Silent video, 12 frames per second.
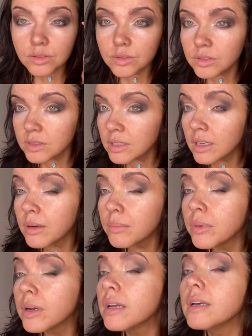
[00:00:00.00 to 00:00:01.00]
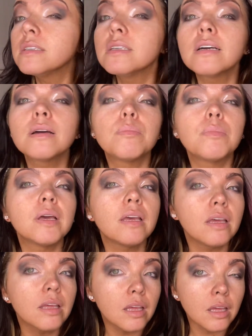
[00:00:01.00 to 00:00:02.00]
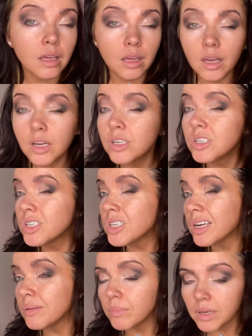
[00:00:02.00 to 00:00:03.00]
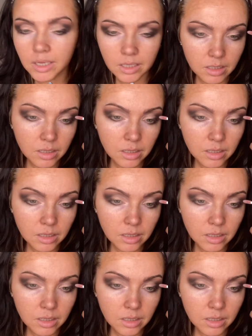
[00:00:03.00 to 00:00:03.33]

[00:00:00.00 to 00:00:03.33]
You see how pretty? It's like a pinky champagne